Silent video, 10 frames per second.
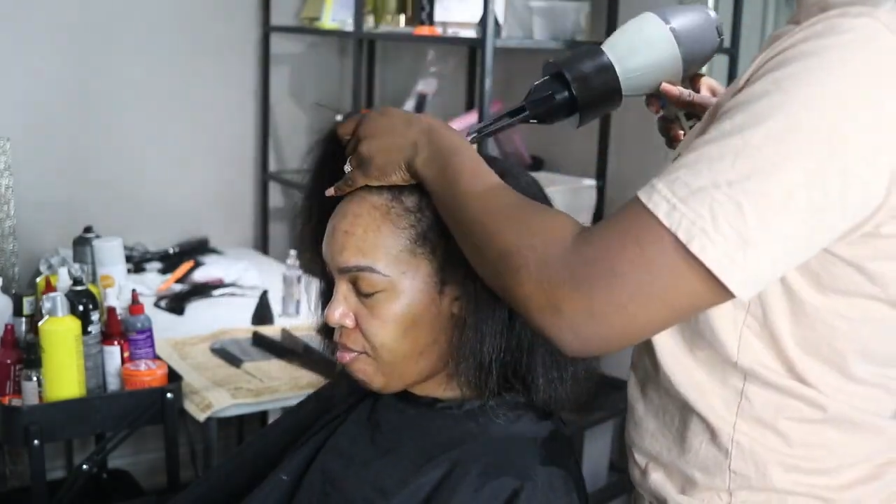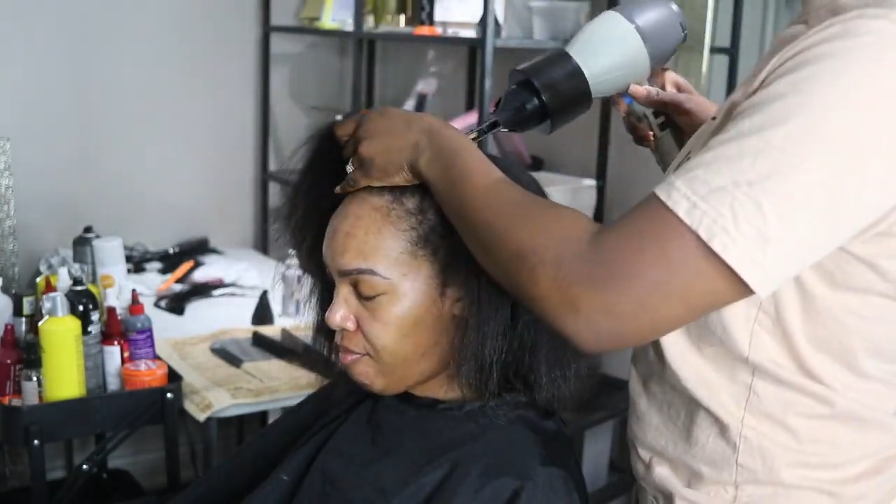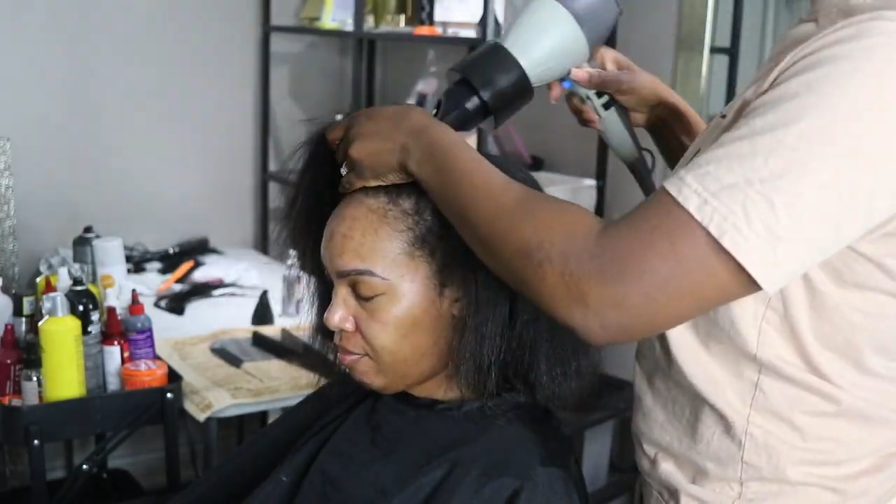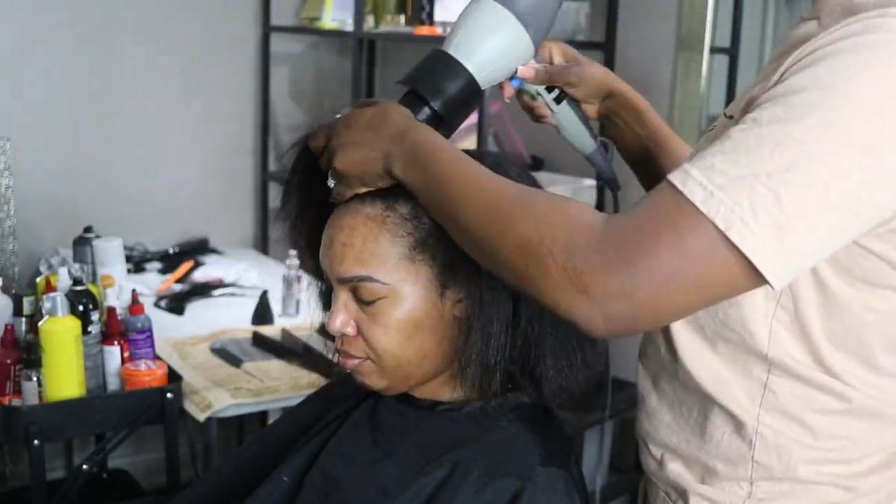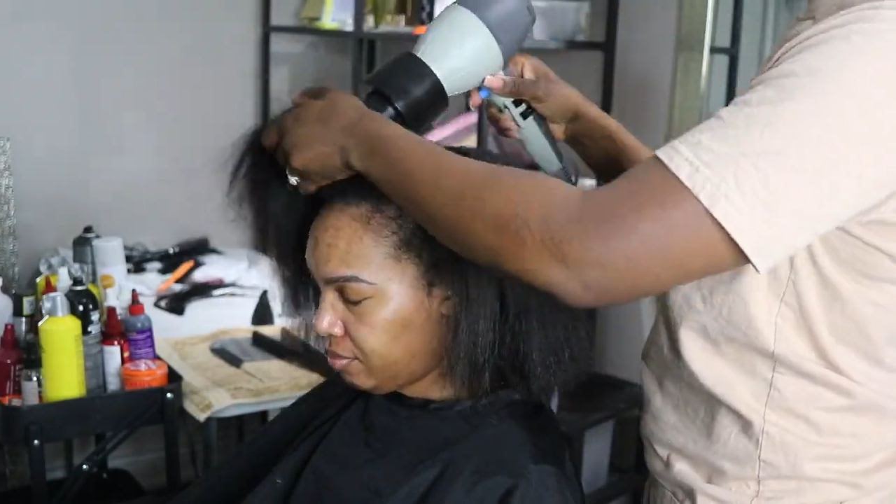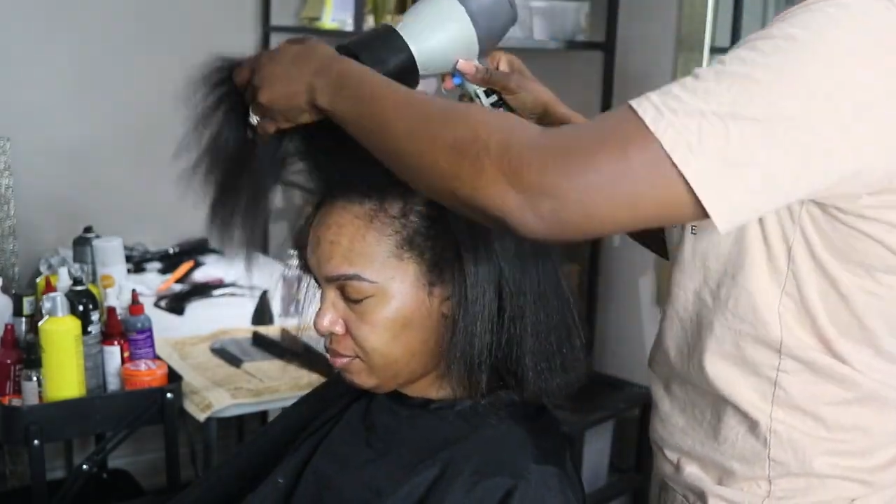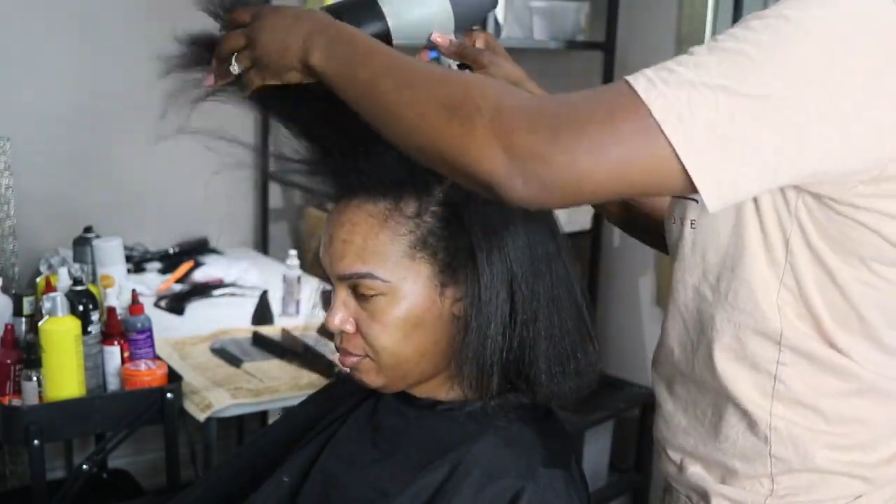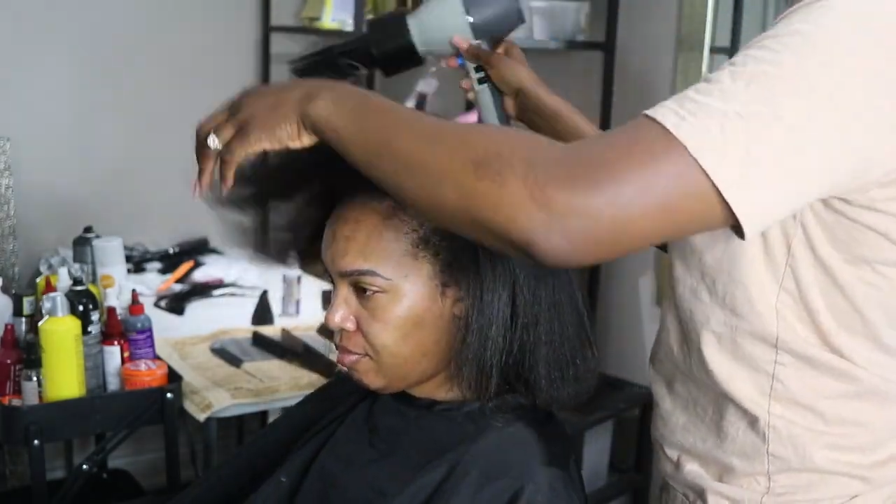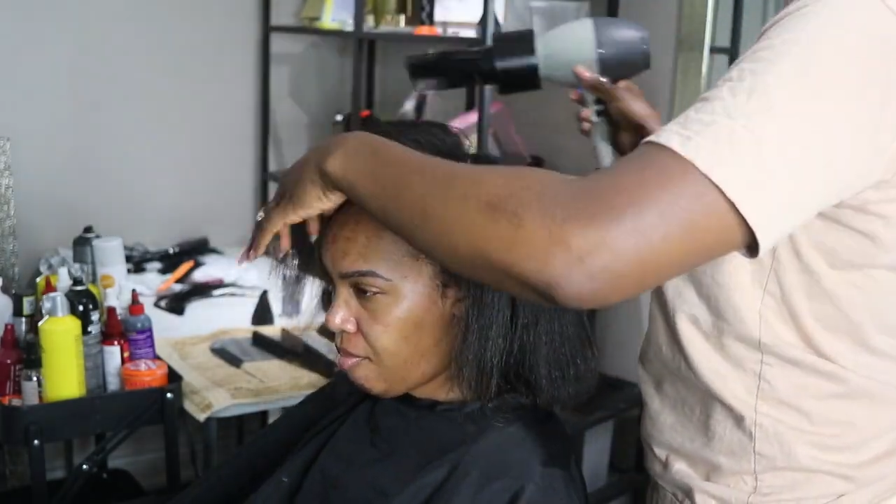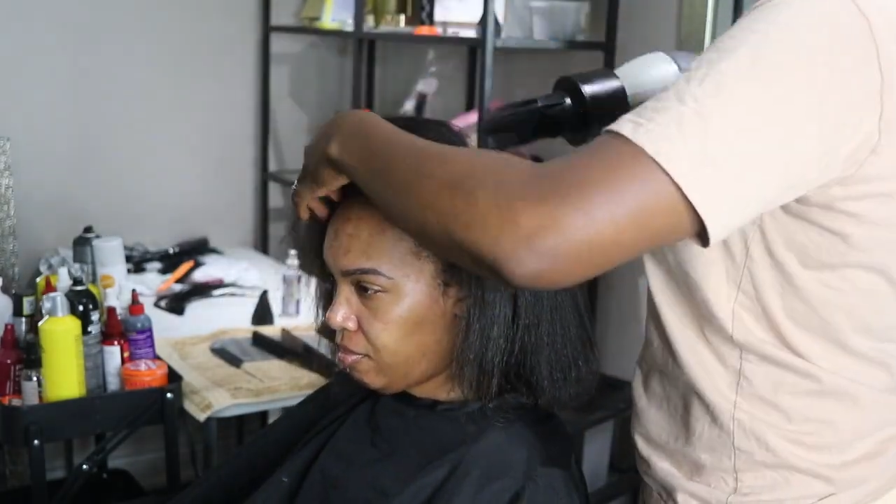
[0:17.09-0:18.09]
I
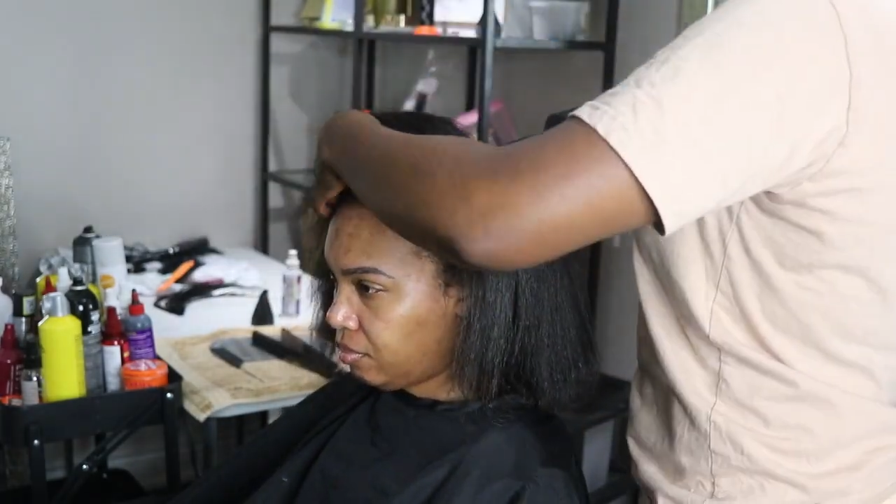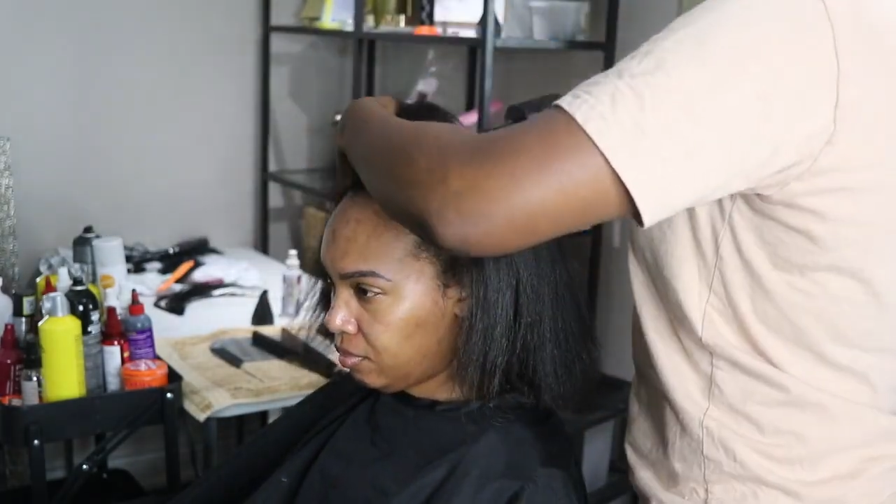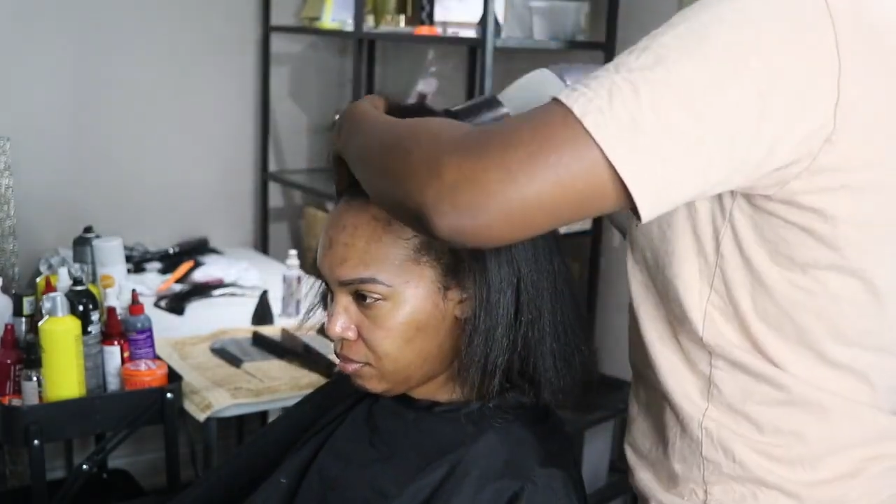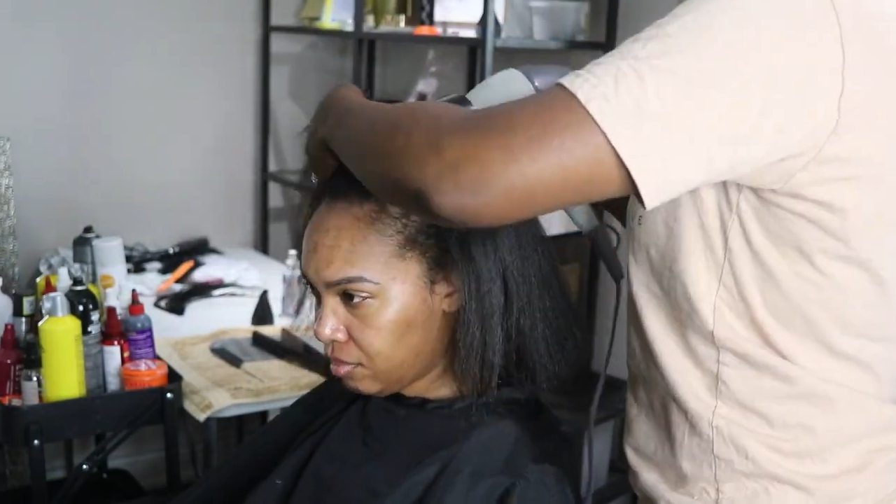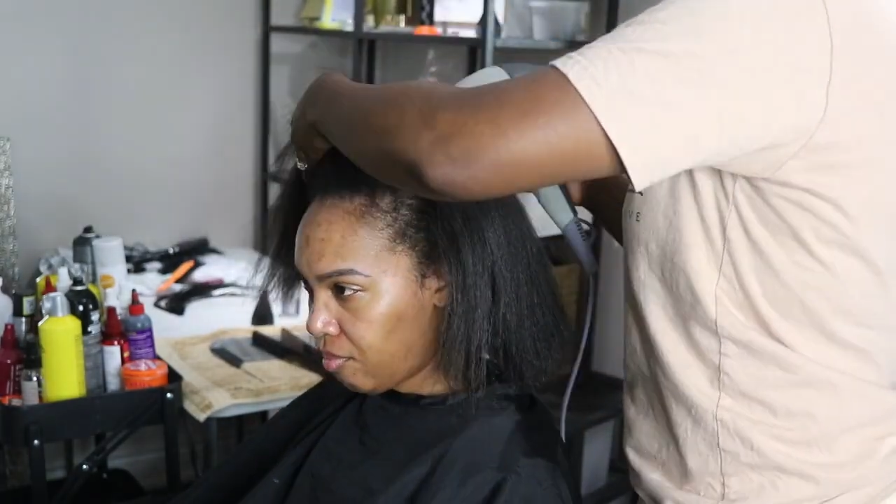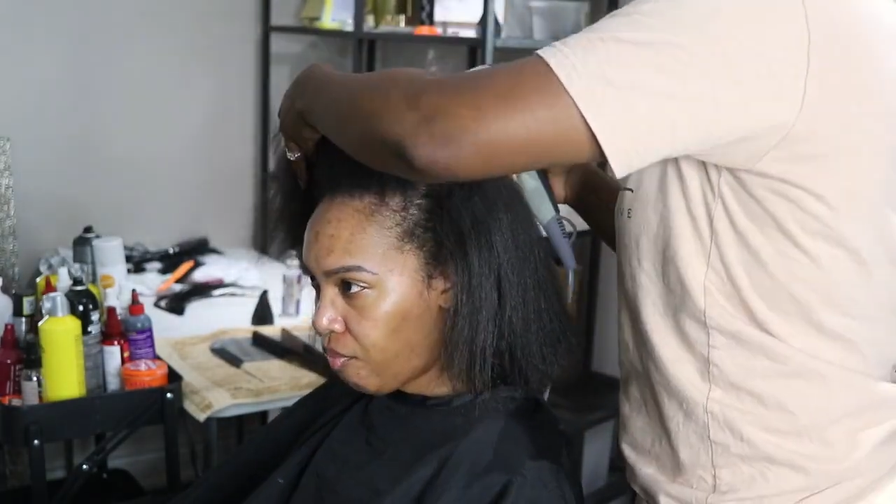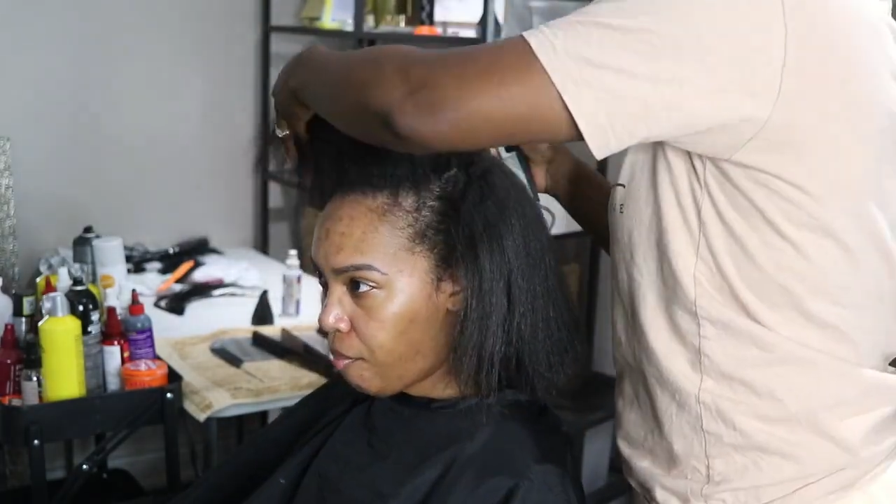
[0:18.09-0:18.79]
share how I do